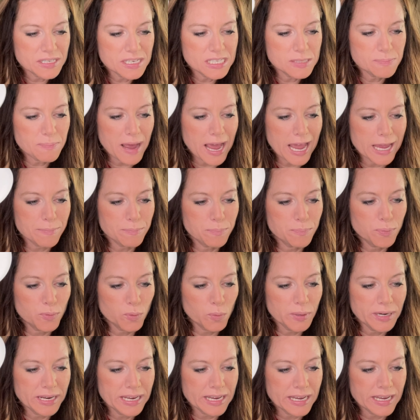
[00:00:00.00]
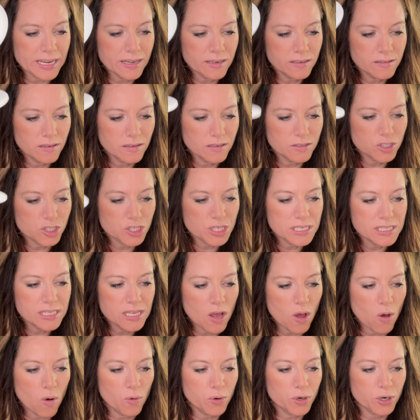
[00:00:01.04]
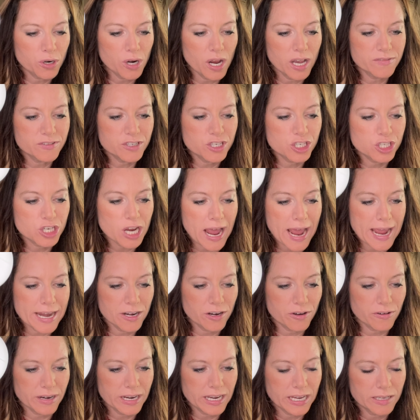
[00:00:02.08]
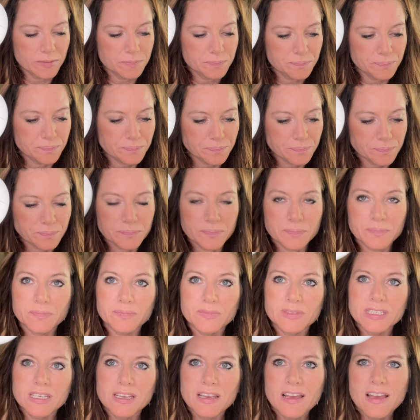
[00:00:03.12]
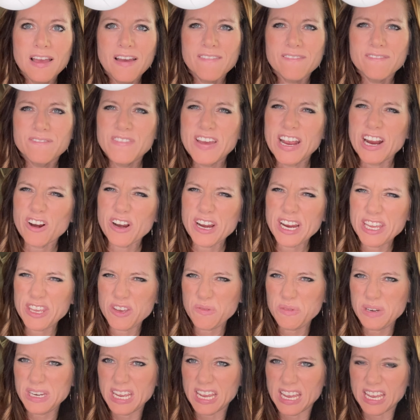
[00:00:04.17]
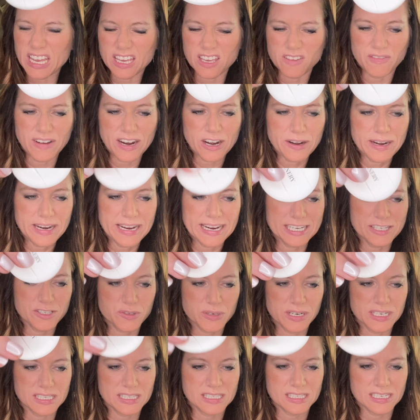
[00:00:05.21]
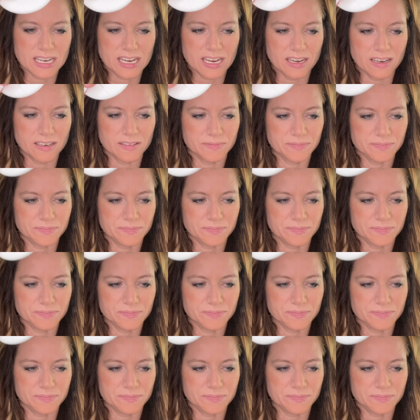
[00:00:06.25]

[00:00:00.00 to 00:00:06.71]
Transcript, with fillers: is by Bree. She's the owner of Shinery. Very unique, very interesting.